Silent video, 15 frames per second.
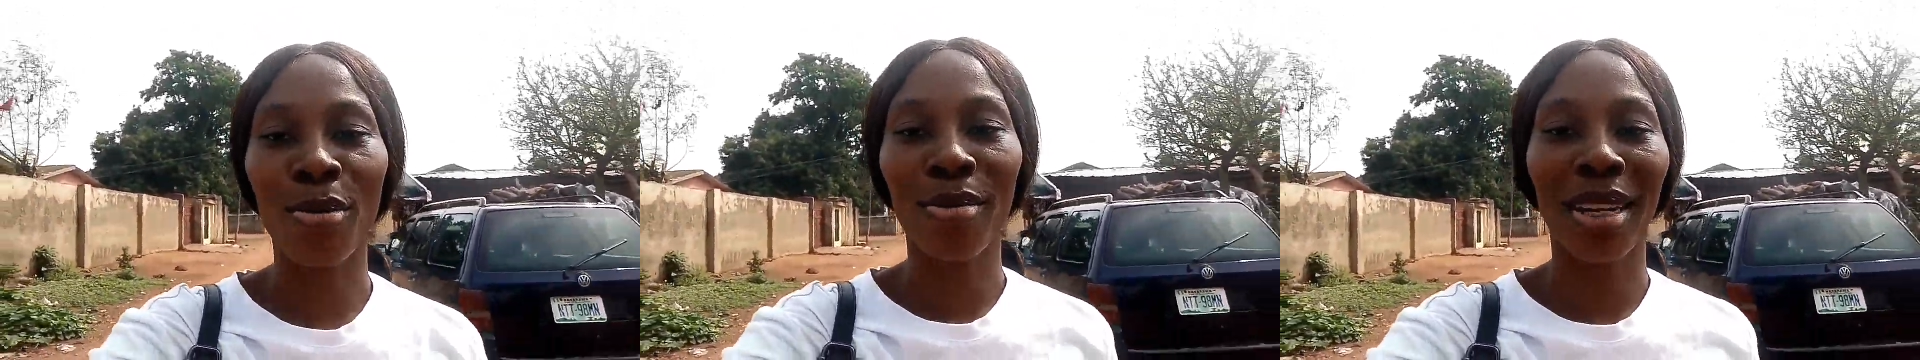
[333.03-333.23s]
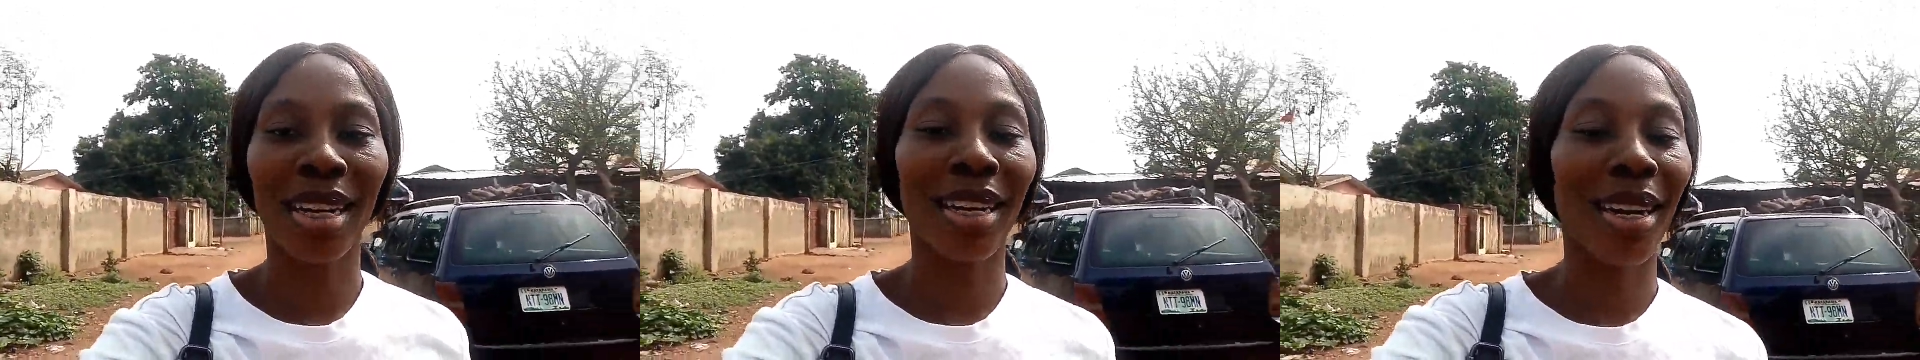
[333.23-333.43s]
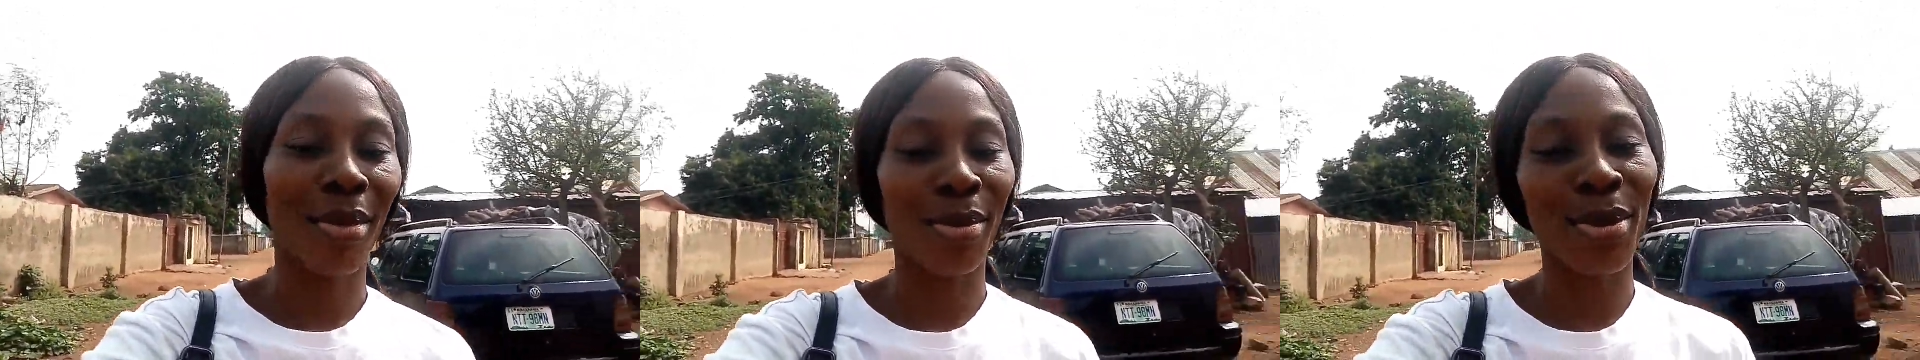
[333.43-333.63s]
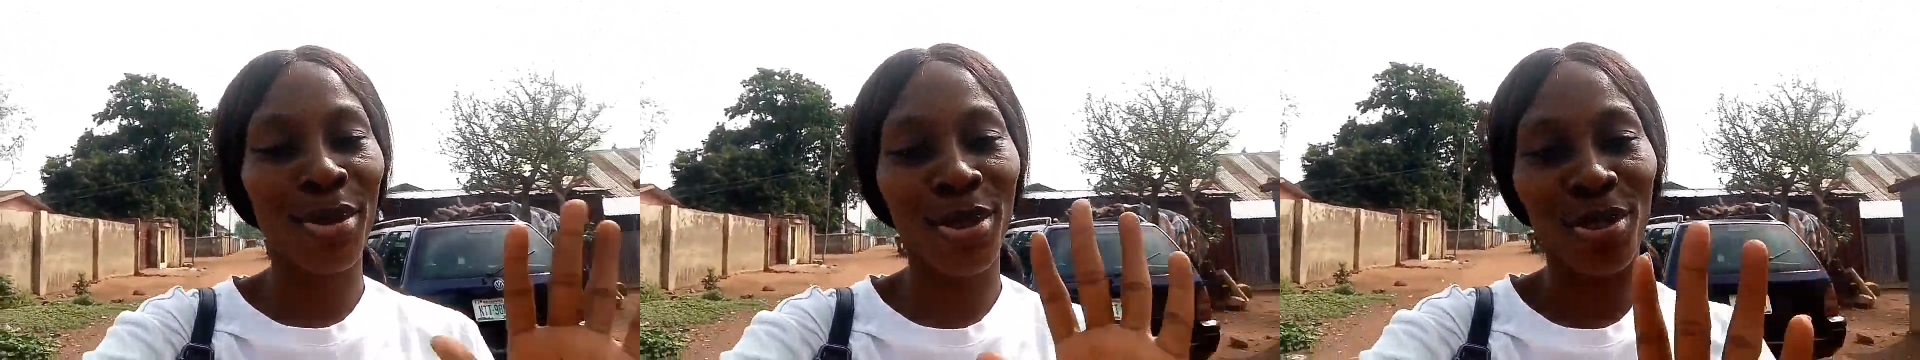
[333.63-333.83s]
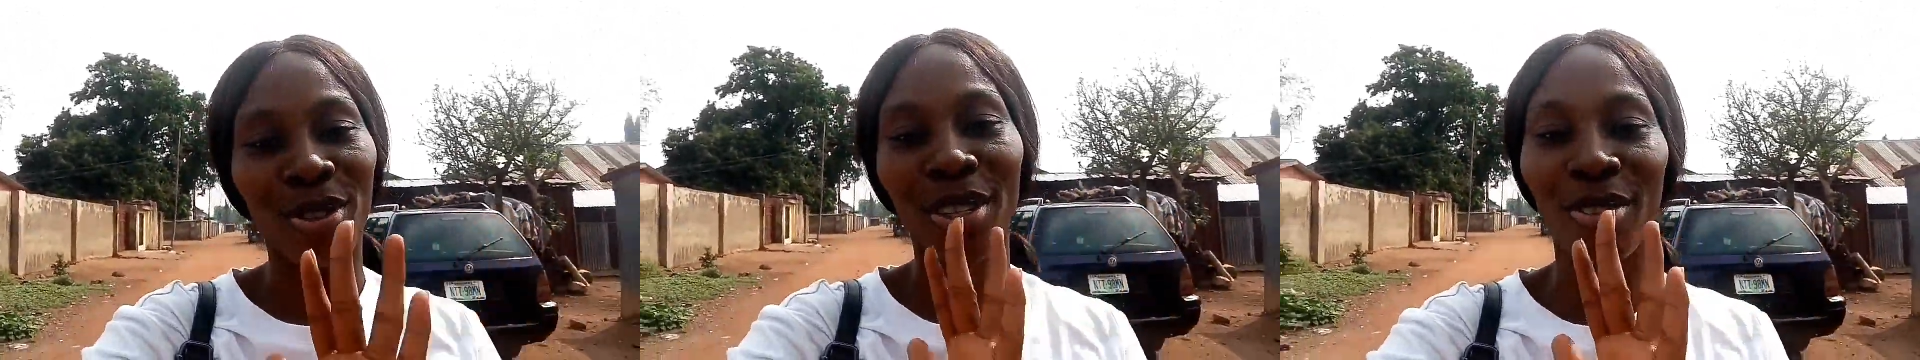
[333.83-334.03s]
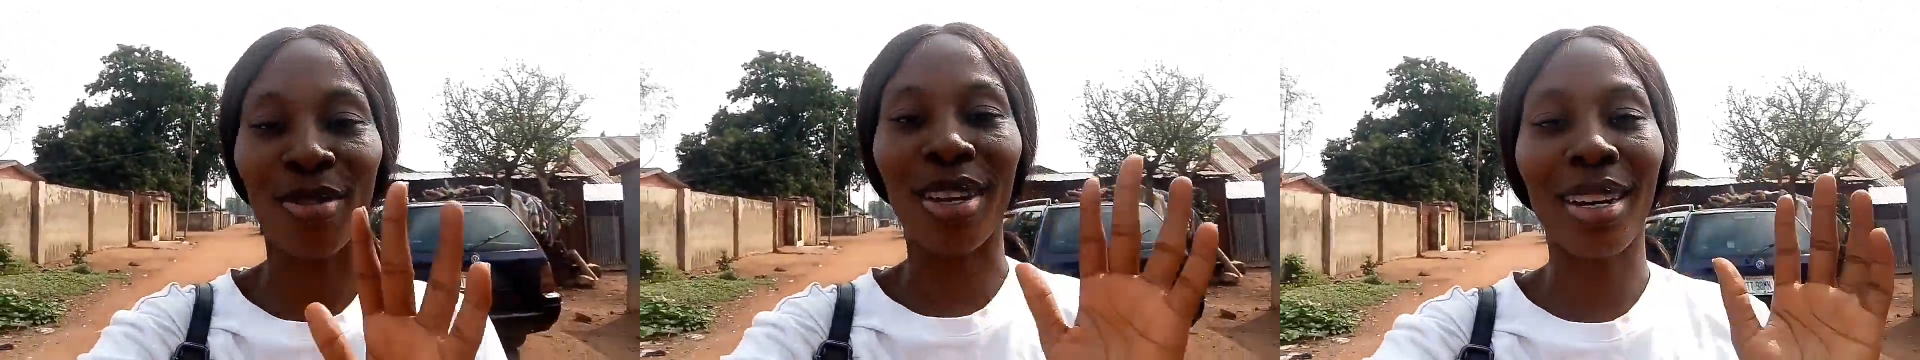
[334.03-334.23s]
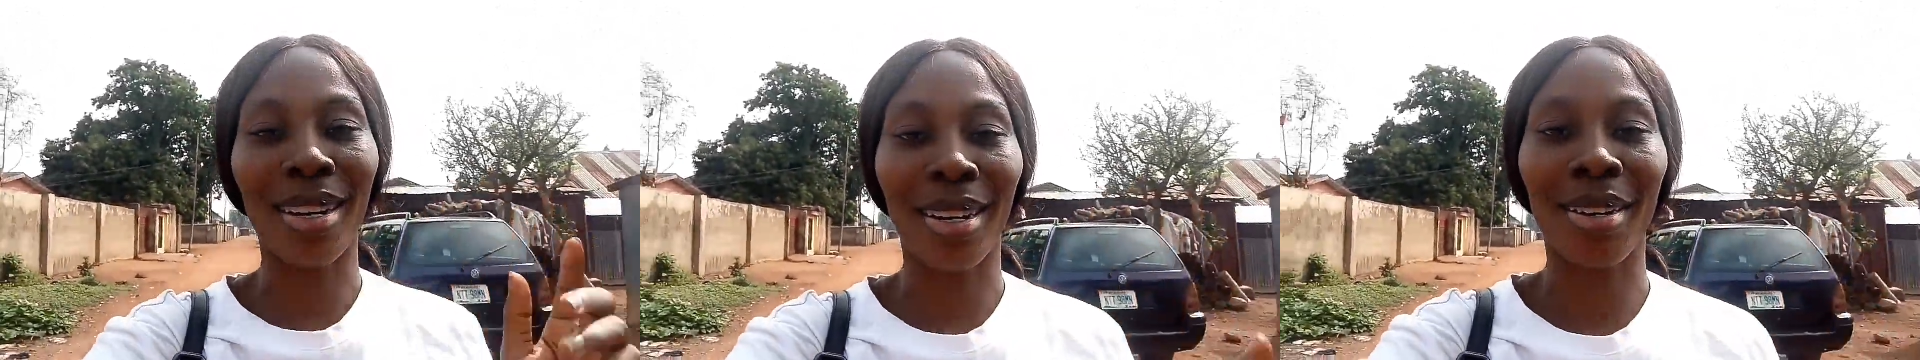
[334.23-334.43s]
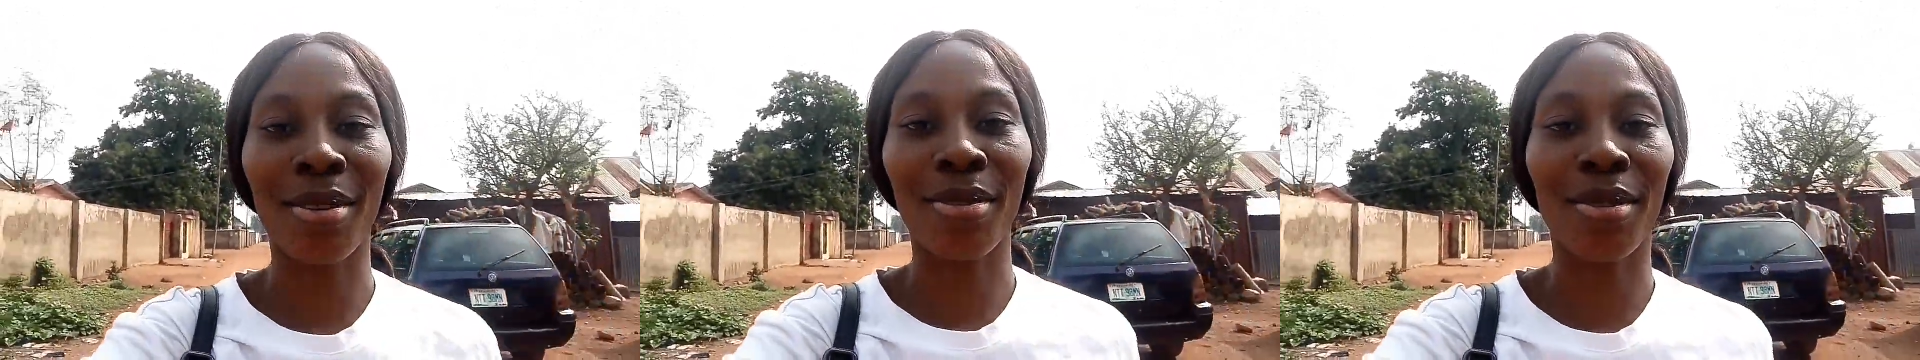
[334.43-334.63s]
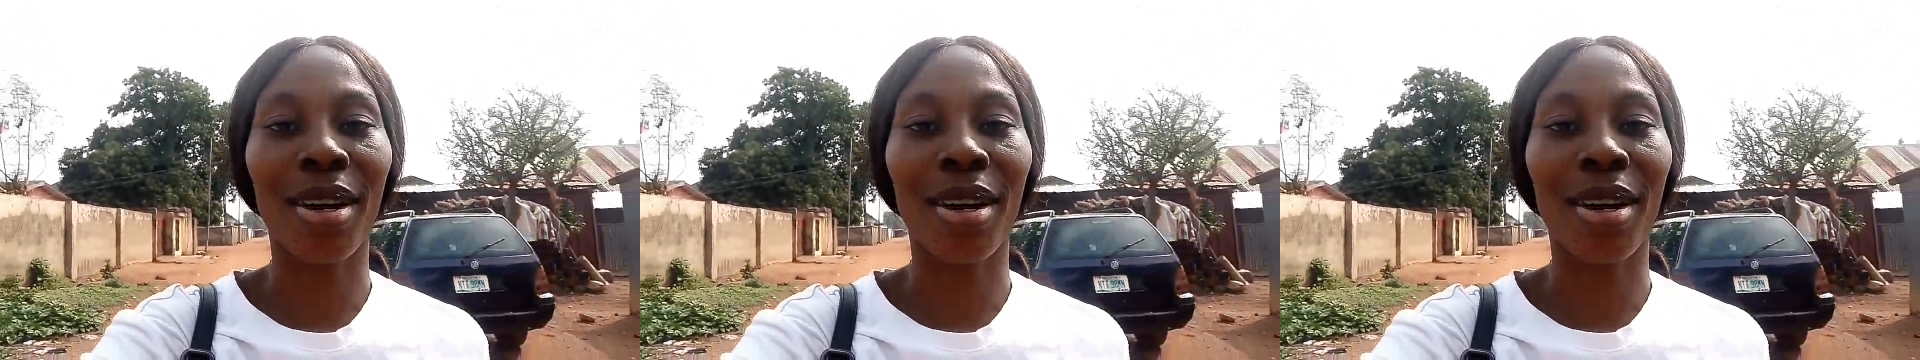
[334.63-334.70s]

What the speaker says: Like I'm so stressed right now.